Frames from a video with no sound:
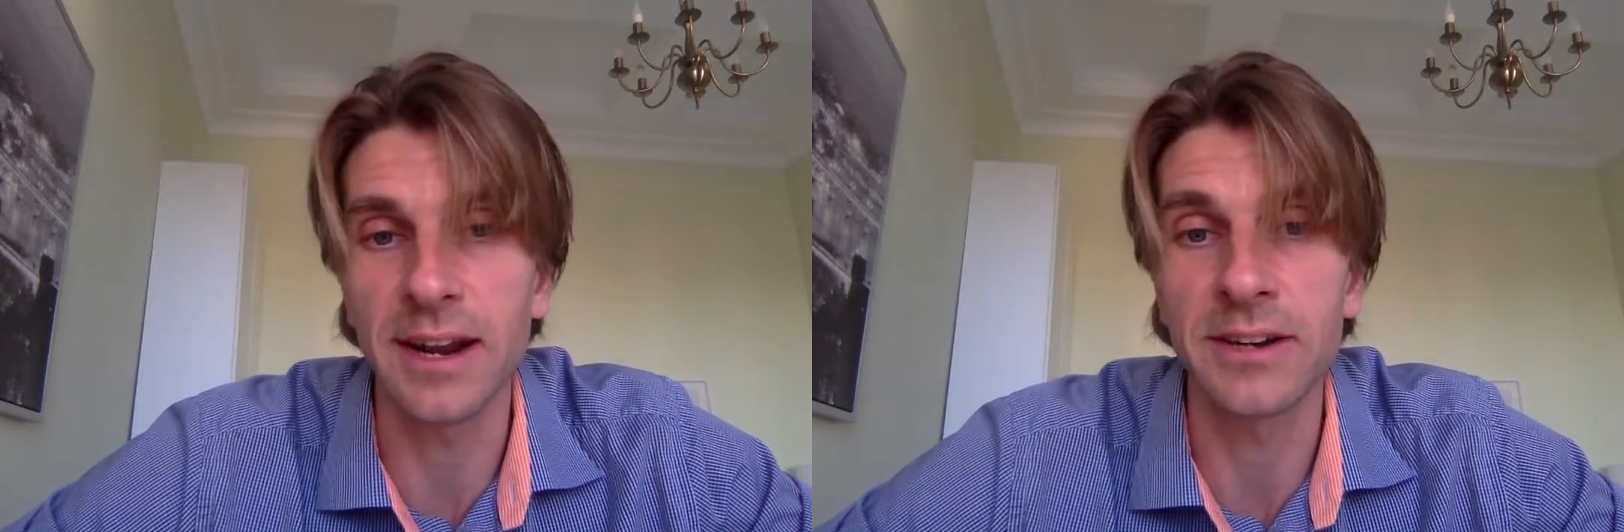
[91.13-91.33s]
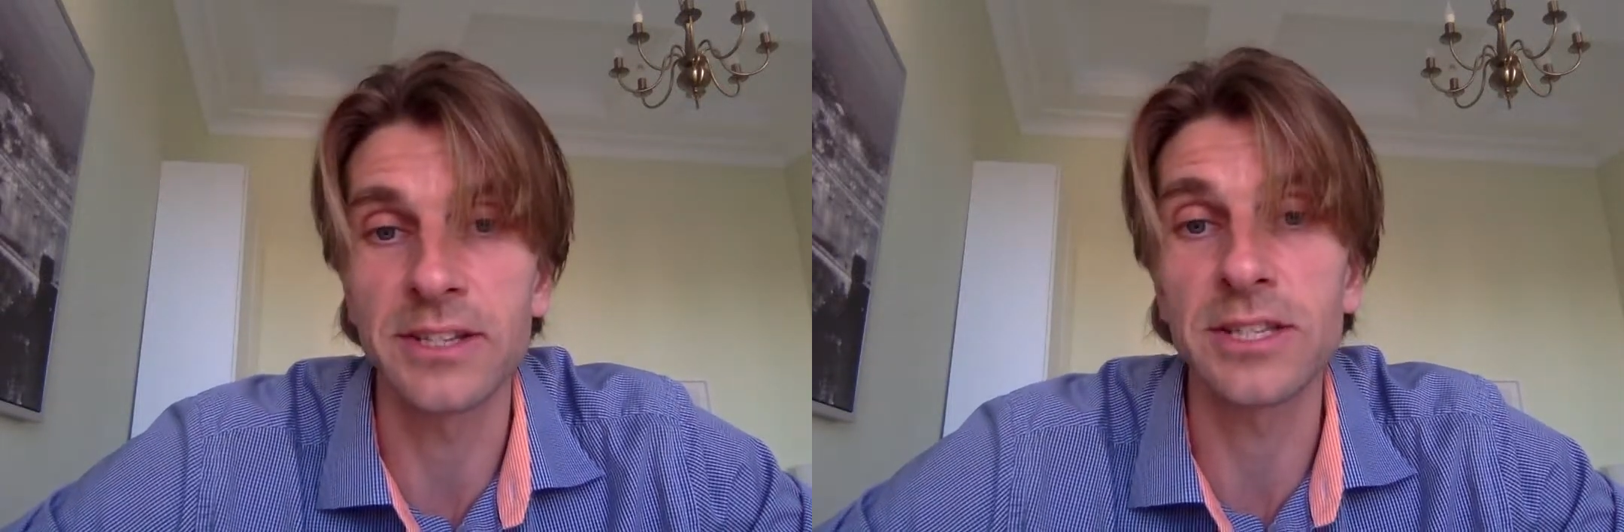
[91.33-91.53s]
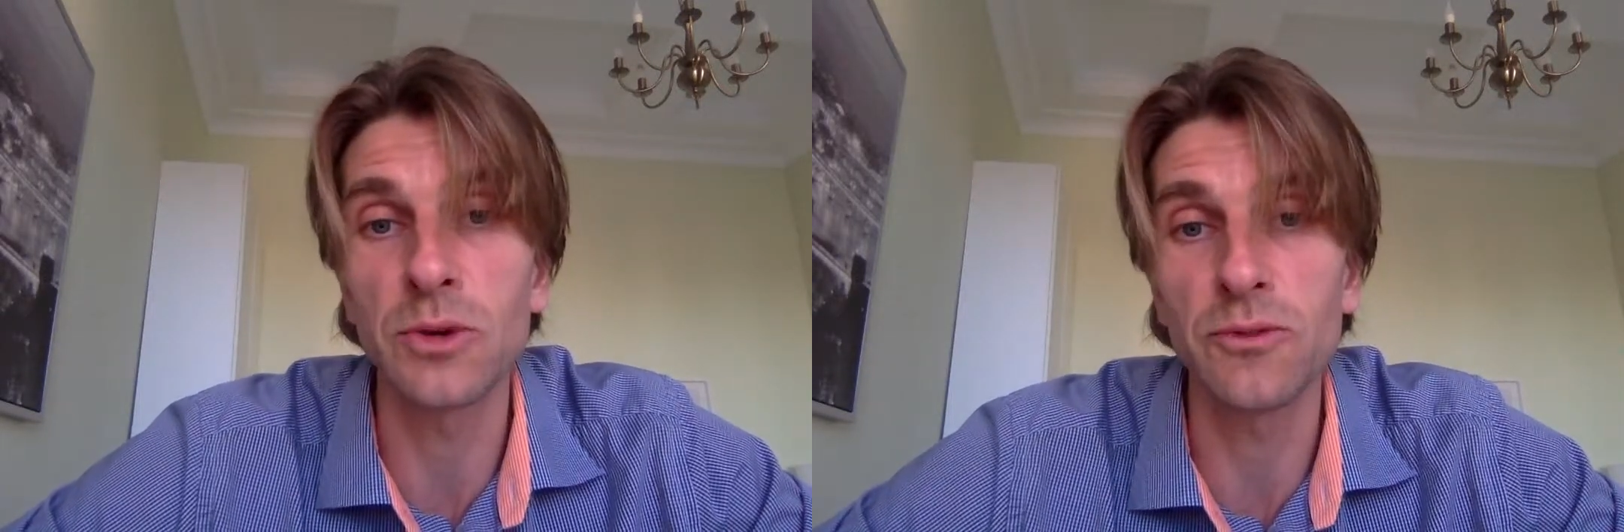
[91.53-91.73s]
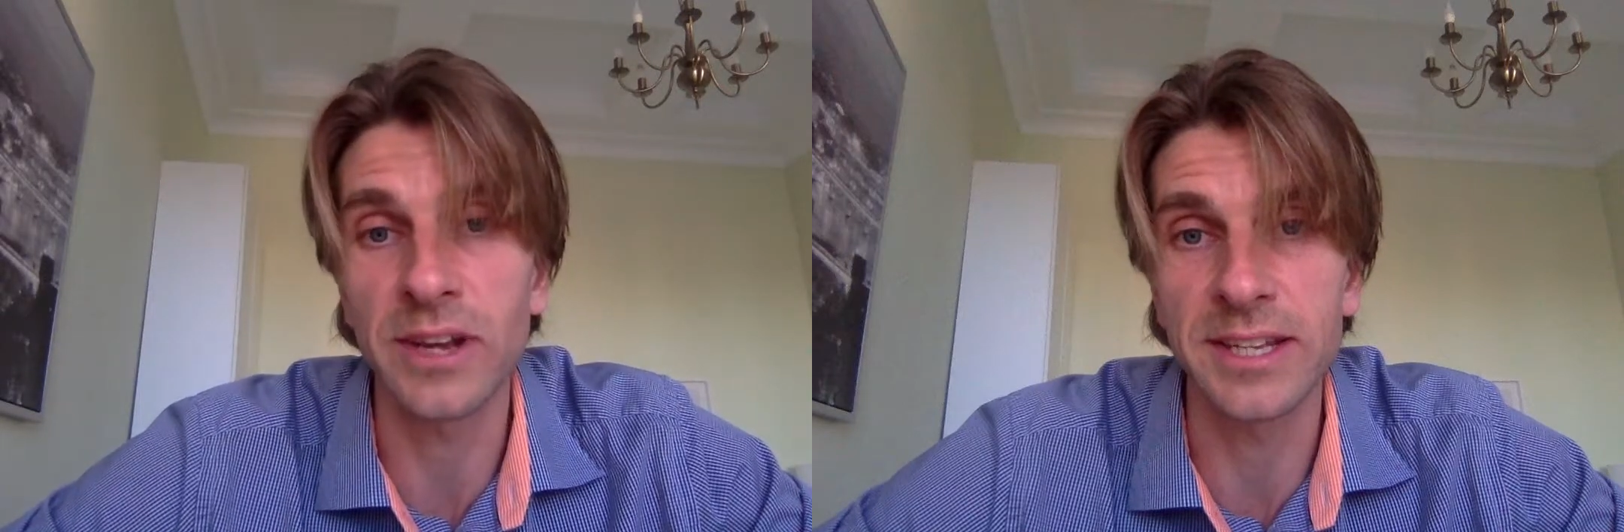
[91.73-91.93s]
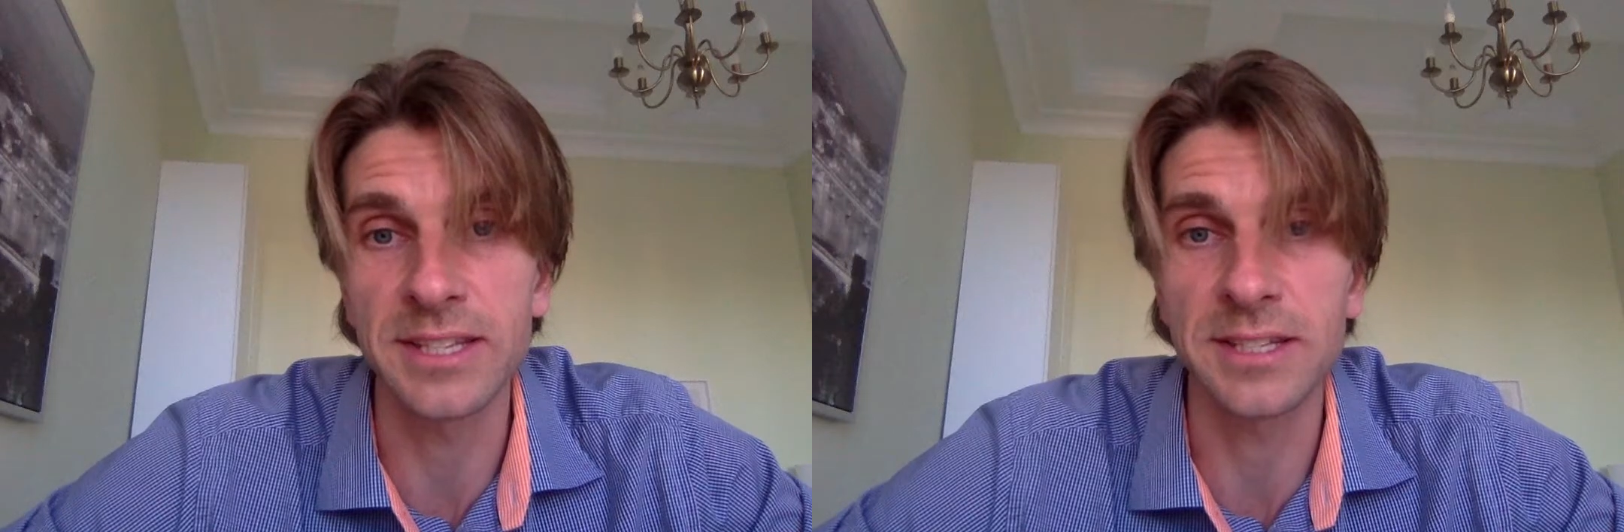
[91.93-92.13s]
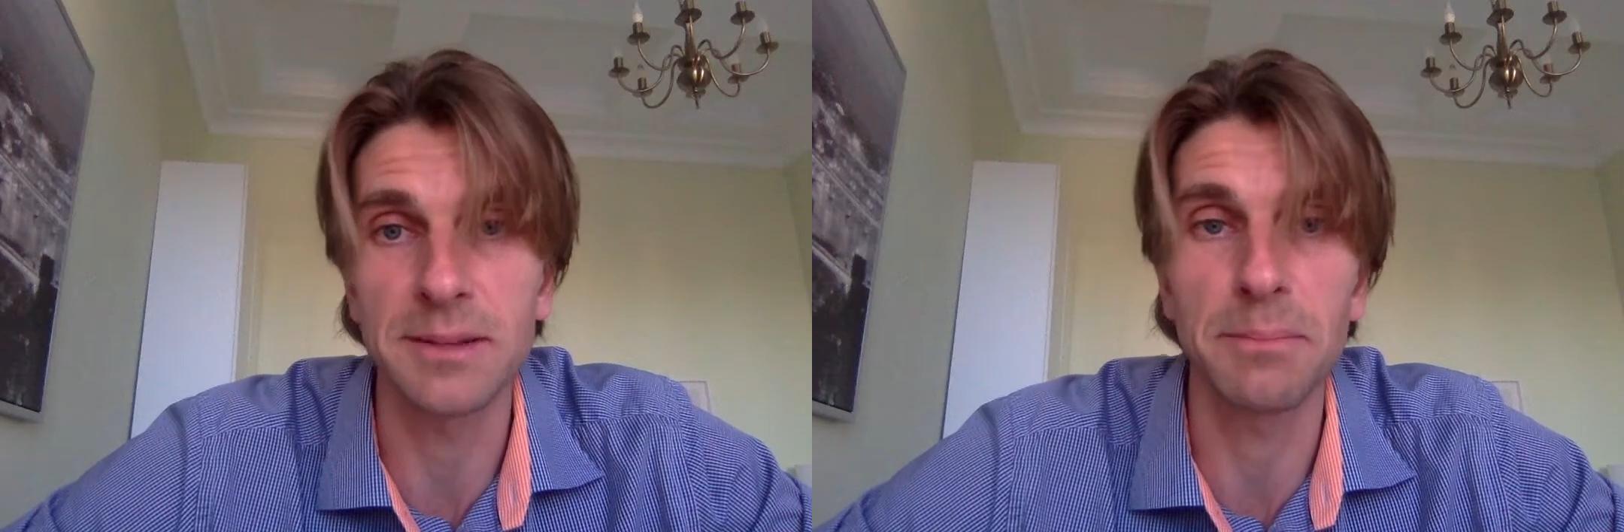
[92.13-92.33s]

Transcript: Aristophanes'